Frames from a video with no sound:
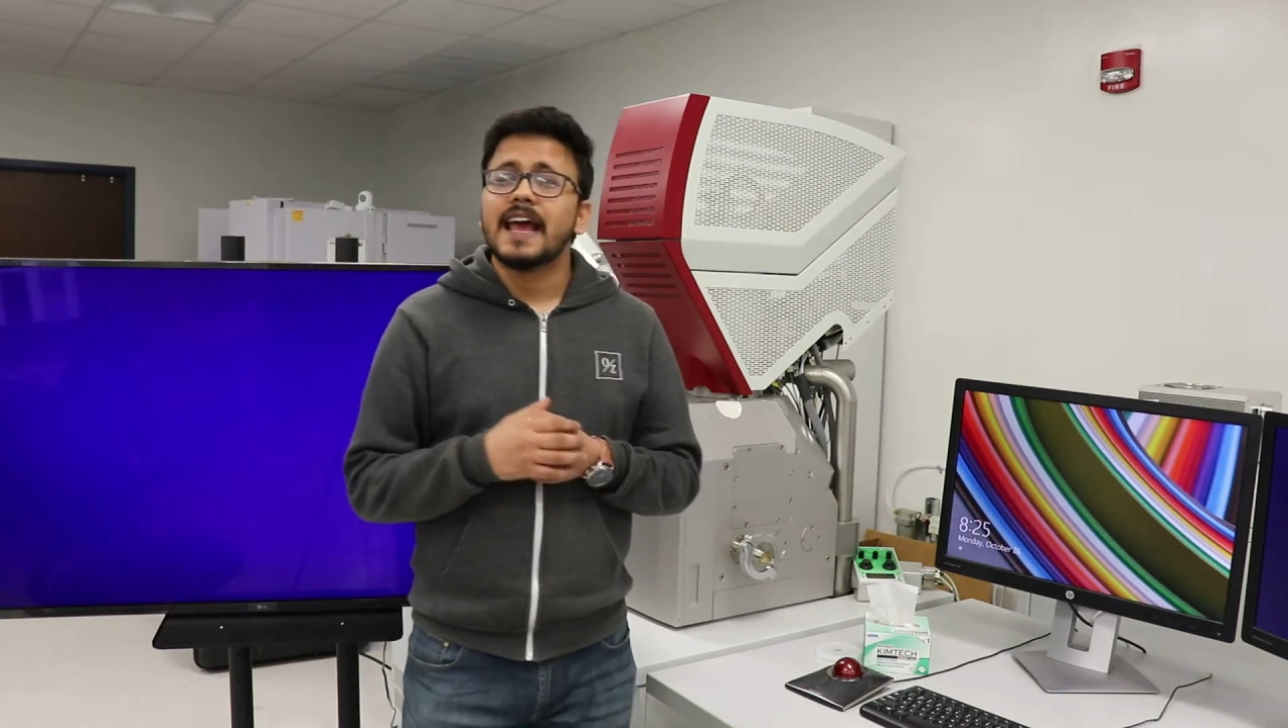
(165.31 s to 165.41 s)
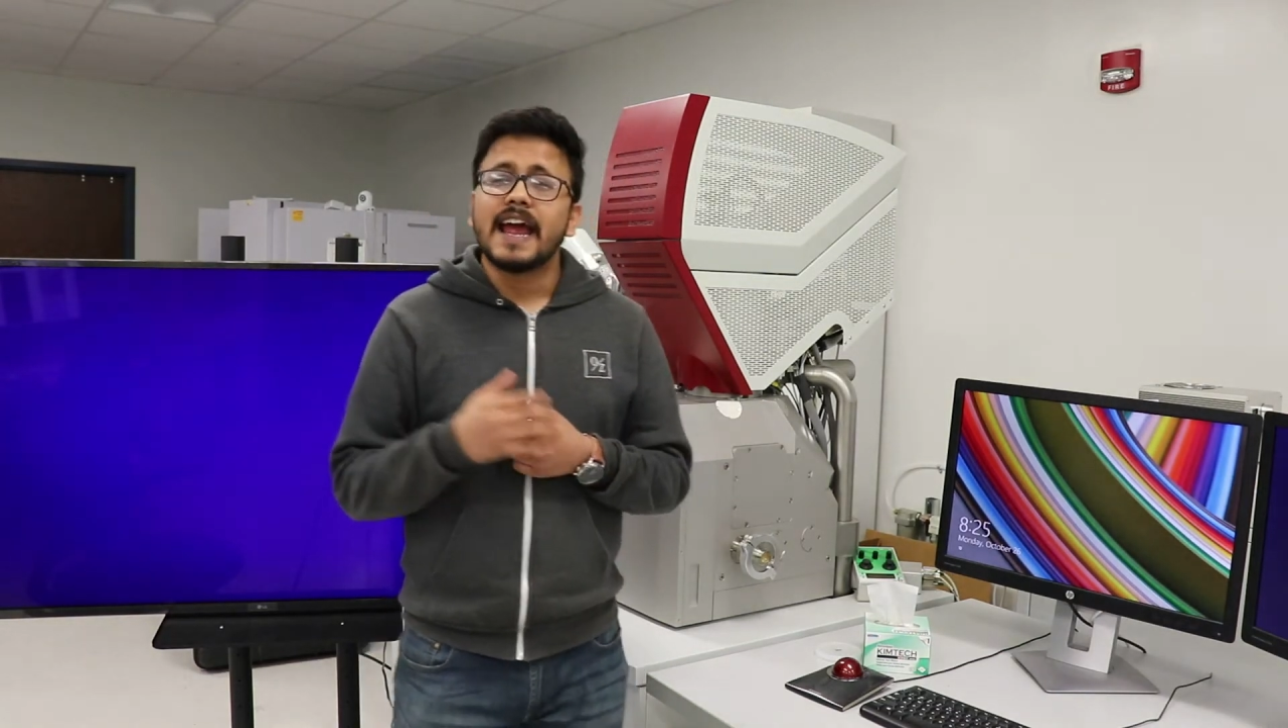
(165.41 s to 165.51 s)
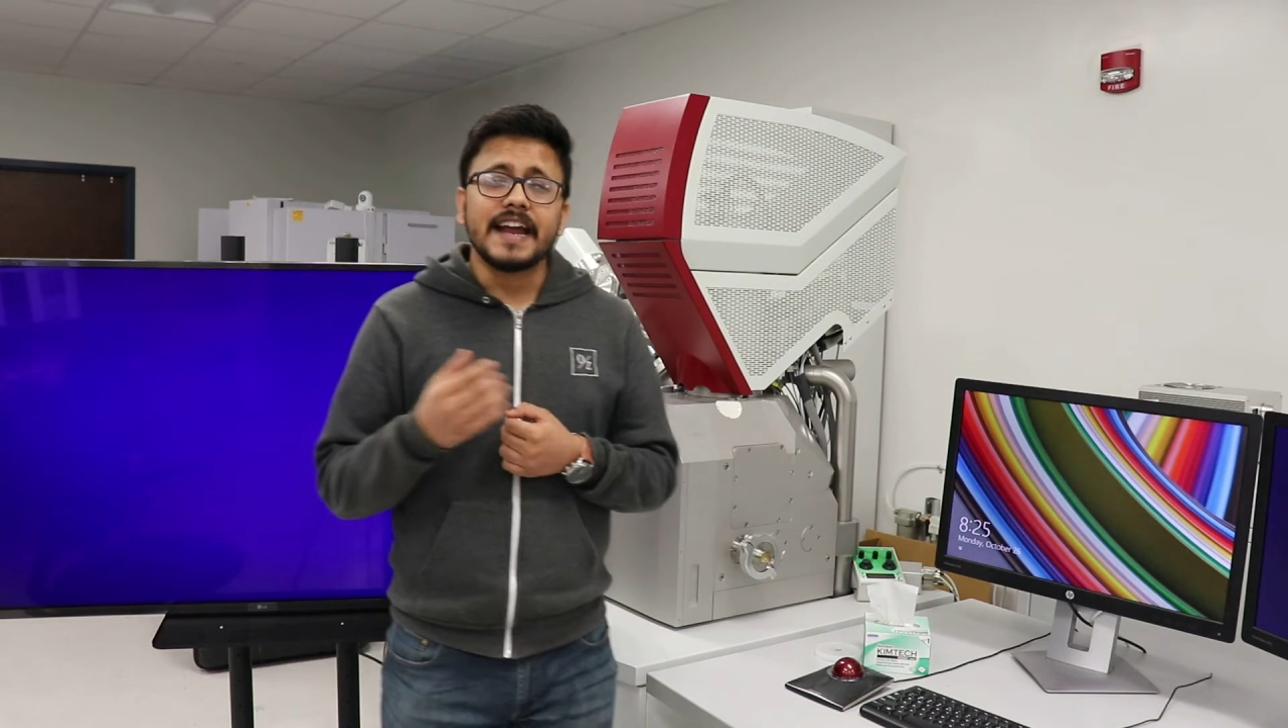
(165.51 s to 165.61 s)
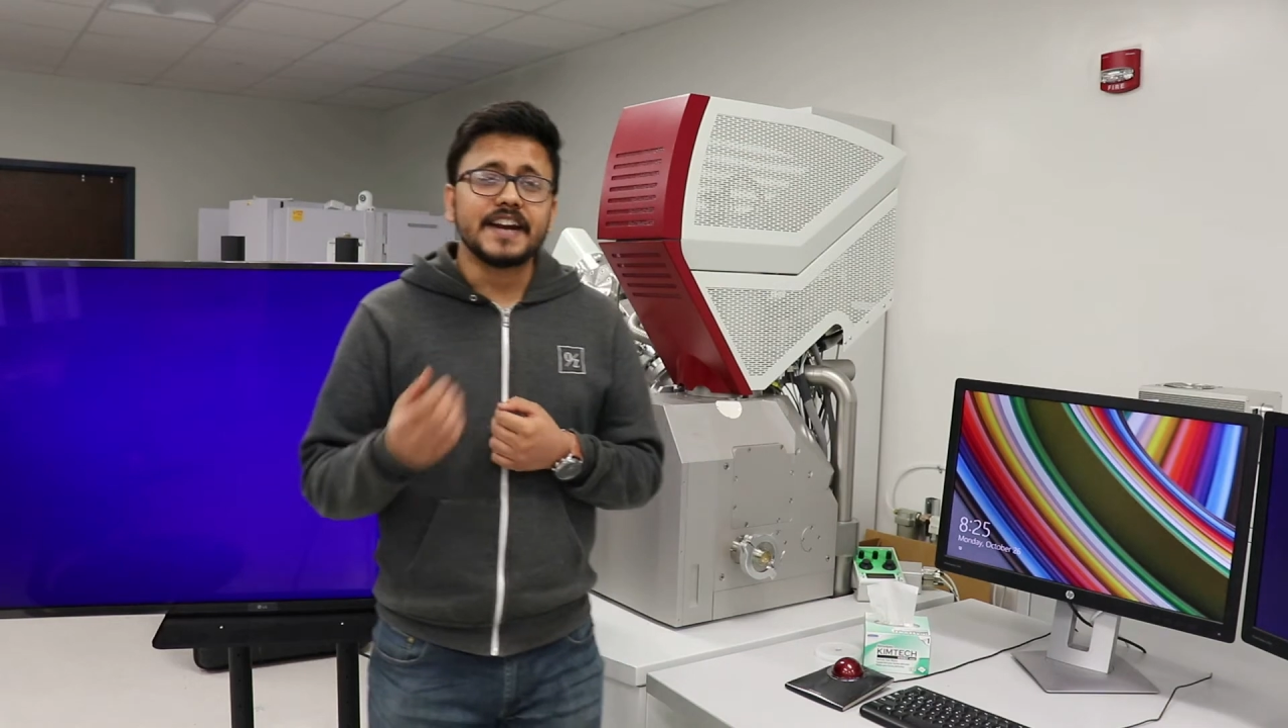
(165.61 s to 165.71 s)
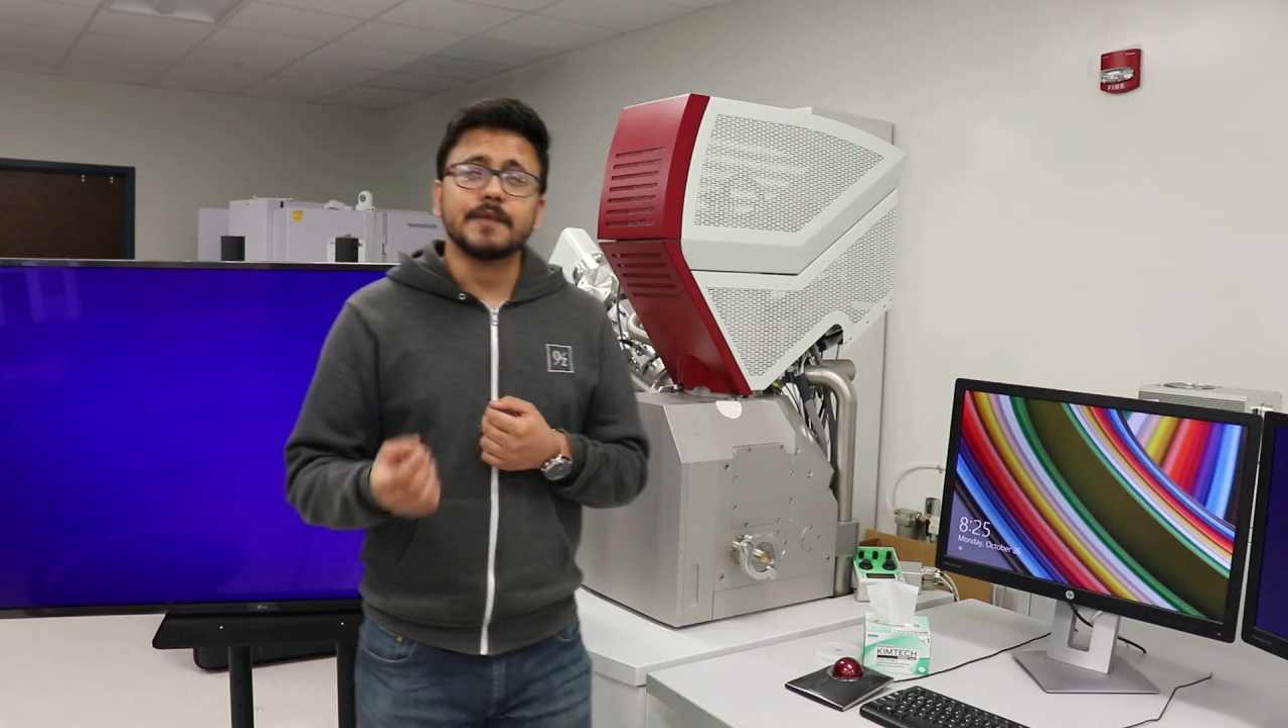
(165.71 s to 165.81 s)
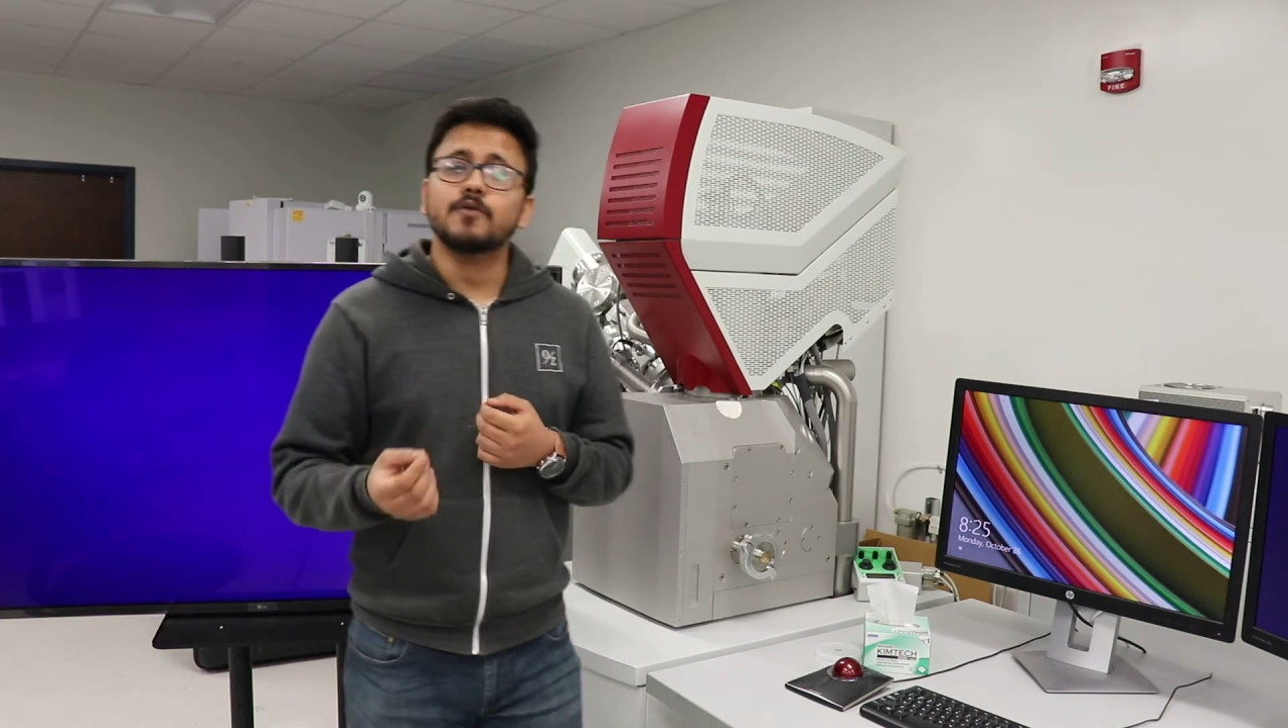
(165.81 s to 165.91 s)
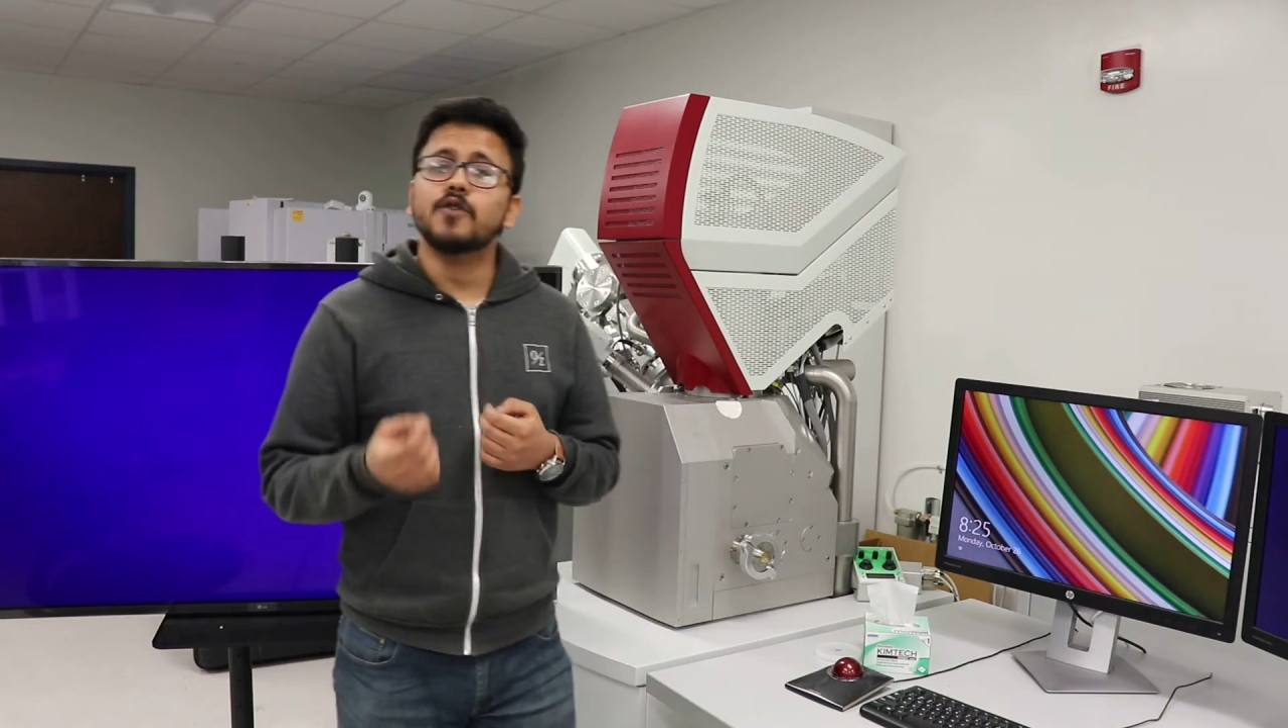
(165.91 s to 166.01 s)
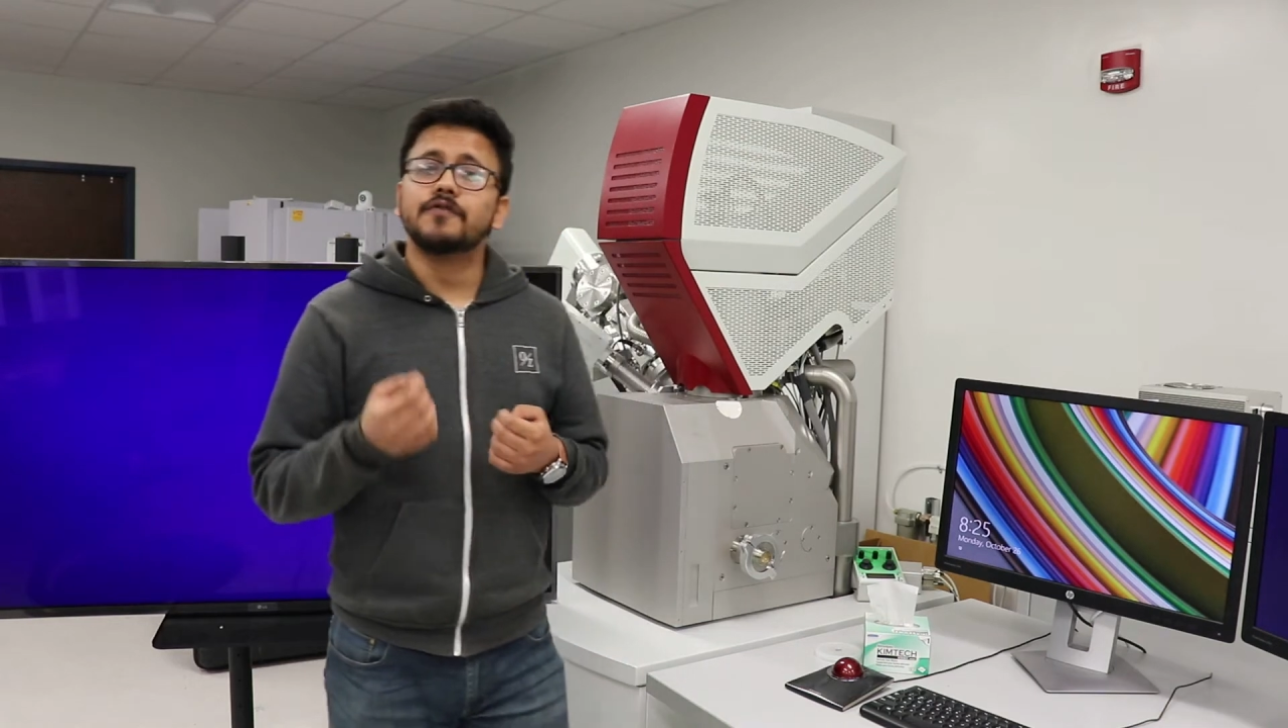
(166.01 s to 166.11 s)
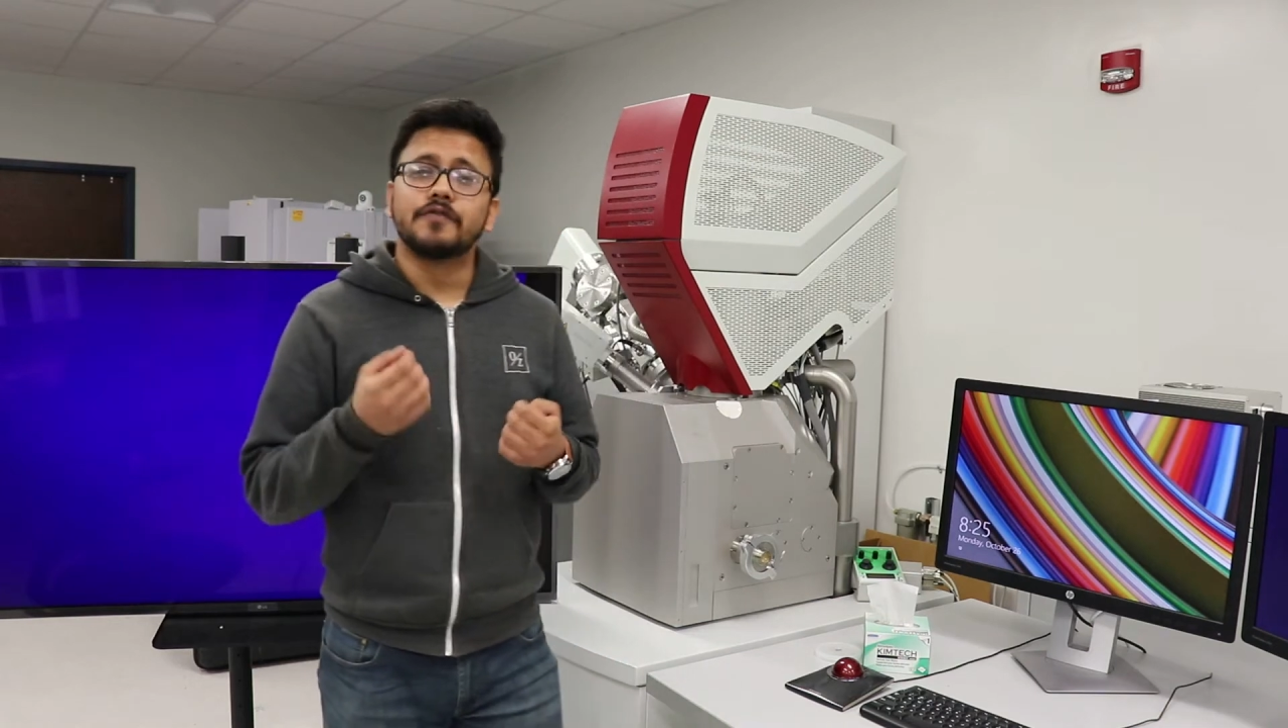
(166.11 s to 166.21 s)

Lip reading: and remove